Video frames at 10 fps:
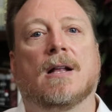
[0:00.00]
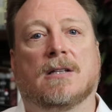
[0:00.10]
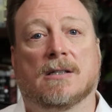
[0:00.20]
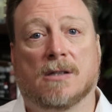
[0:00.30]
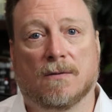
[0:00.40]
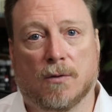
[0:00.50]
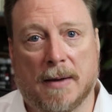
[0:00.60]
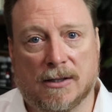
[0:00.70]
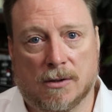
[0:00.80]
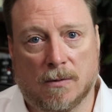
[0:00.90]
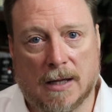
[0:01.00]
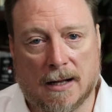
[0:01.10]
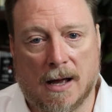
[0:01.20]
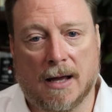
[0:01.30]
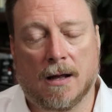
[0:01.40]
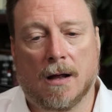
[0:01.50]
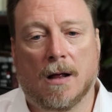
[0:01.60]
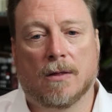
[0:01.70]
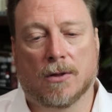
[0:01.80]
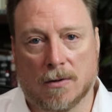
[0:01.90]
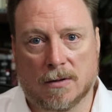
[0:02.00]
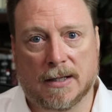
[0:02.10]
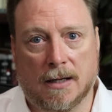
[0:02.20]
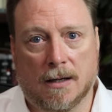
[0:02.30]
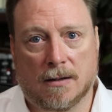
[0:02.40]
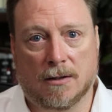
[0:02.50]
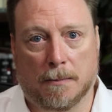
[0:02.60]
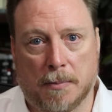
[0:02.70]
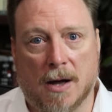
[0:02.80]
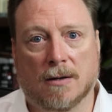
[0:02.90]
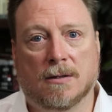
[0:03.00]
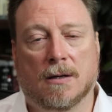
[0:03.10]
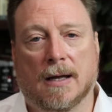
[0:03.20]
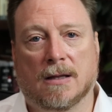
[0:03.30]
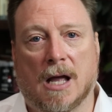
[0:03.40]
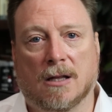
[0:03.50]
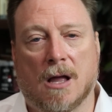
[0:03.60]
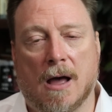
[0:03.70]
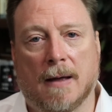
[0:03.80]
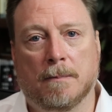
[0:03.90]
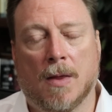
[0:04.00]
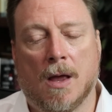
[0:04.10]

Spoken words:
disinformation that I thoroughly debunked at that time.